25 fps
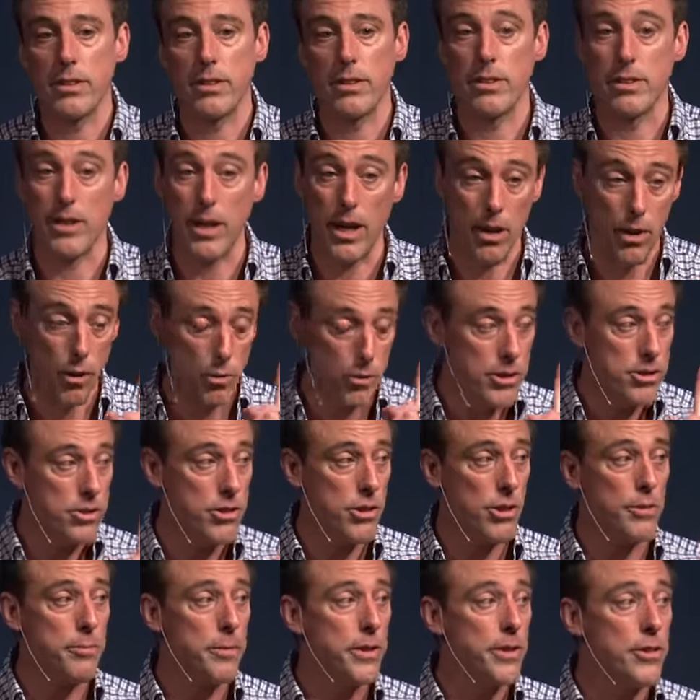They always
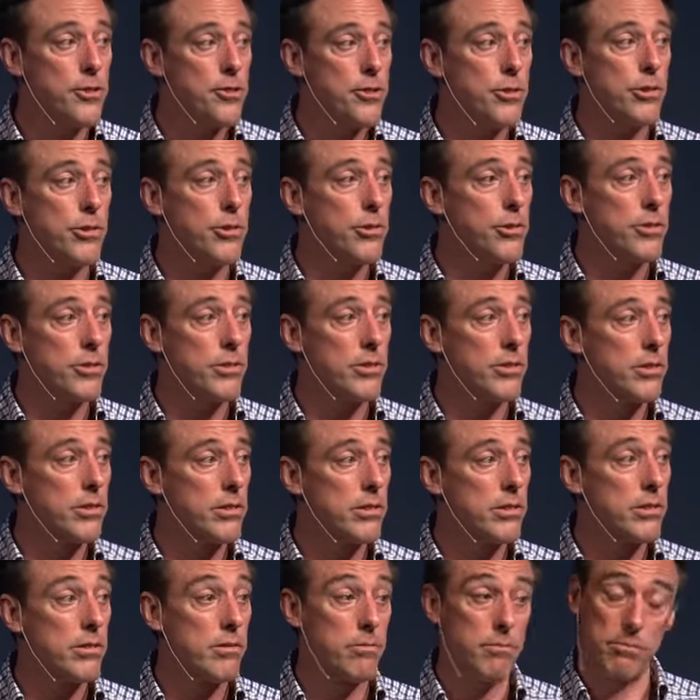told me the truth,
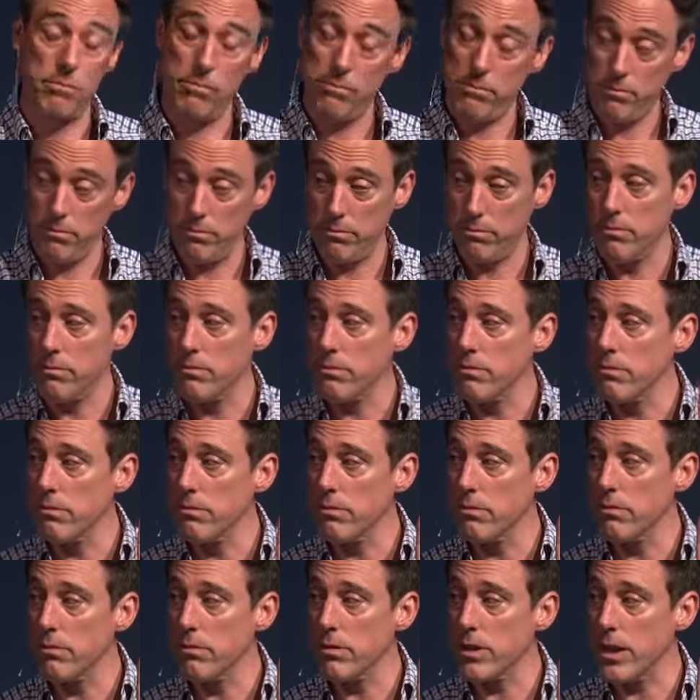
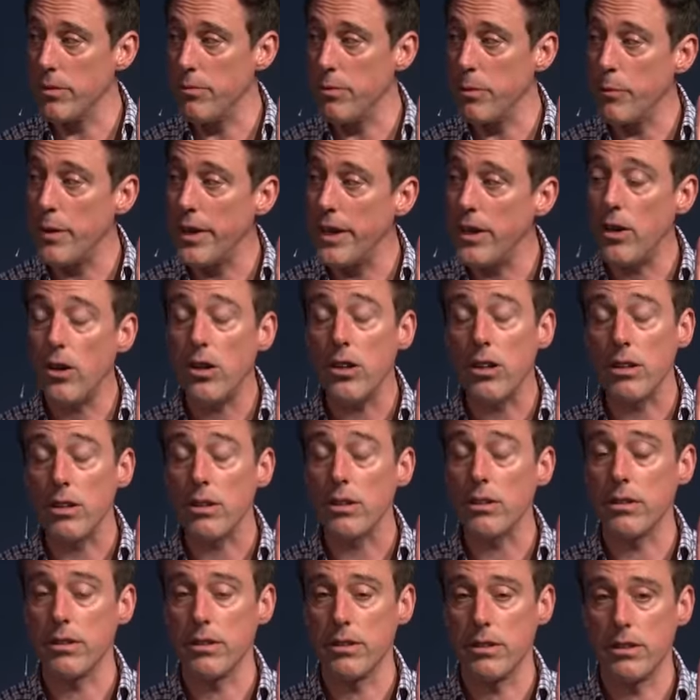even when it
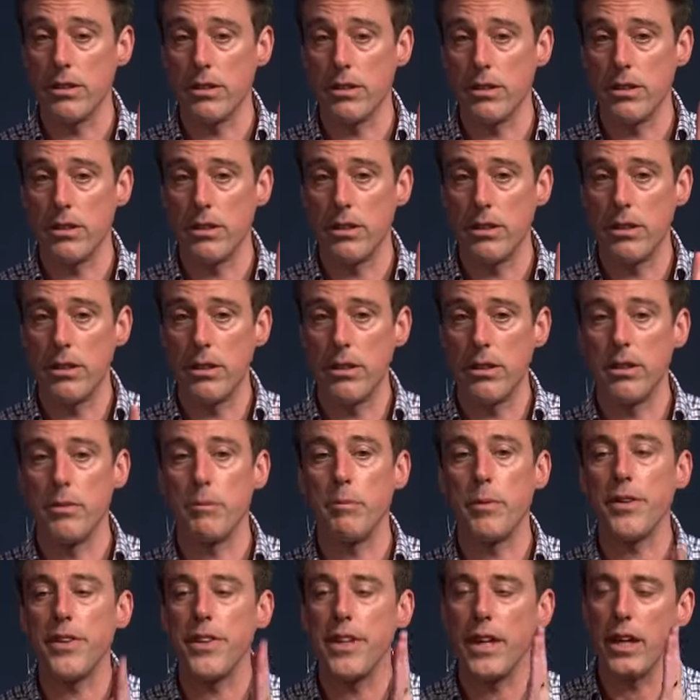hurt,
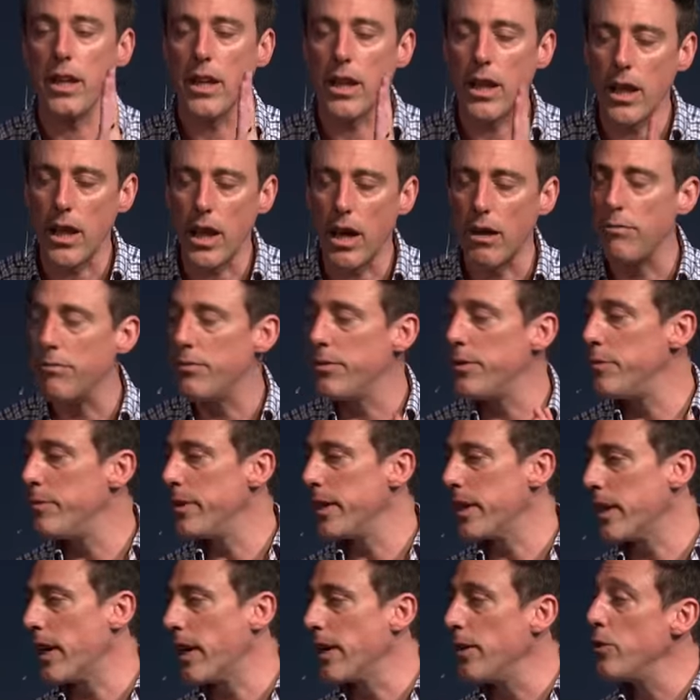but they loved me,
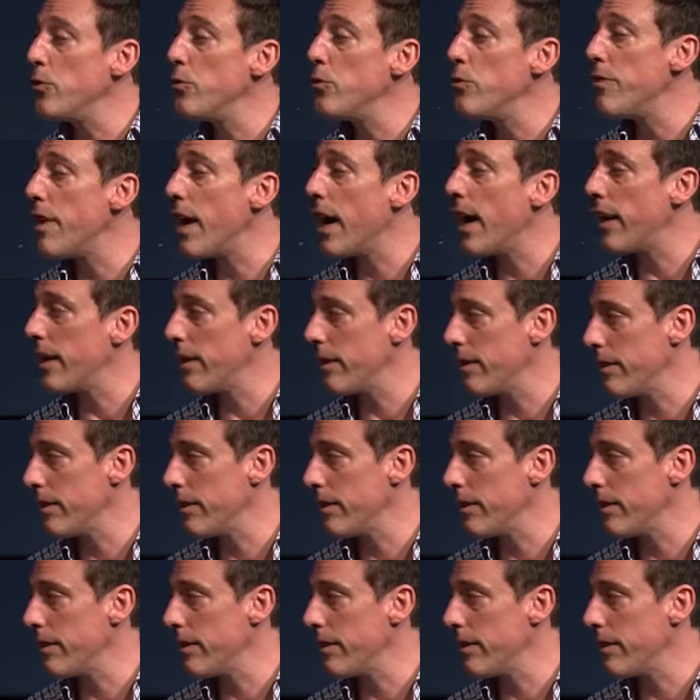and I knew that,